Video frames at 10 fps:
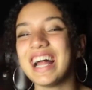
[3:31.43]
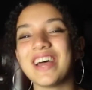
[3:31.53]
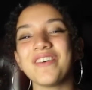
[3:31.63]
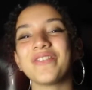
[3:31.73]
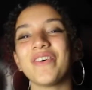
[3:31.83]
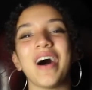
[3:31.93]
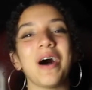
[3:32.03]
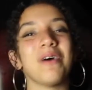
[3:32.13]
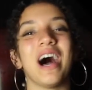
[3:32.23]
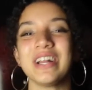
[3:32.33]
And I thought,
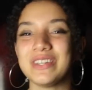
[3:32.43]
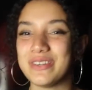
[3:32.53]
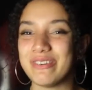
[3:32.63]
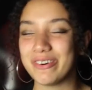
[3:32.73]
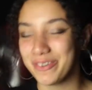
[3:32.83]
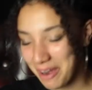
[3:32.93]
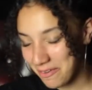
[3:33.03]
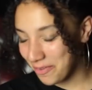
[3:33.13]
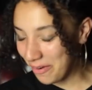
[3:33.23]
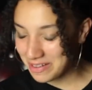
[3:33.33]
I, I knew it all.
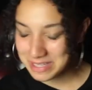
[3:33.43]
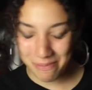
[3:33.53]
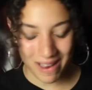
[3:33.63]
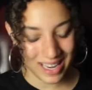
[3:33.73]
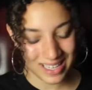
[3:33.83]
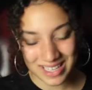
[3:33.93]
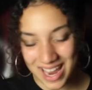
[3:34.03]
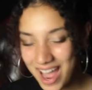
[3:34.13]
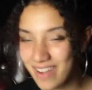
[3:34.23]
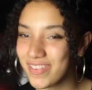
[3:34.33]
I thought, Spanish,
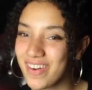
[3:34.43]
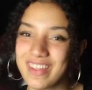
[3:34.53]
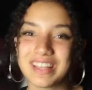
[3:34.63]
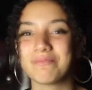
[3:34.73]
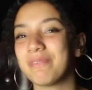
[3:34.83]
yeah, I've got this.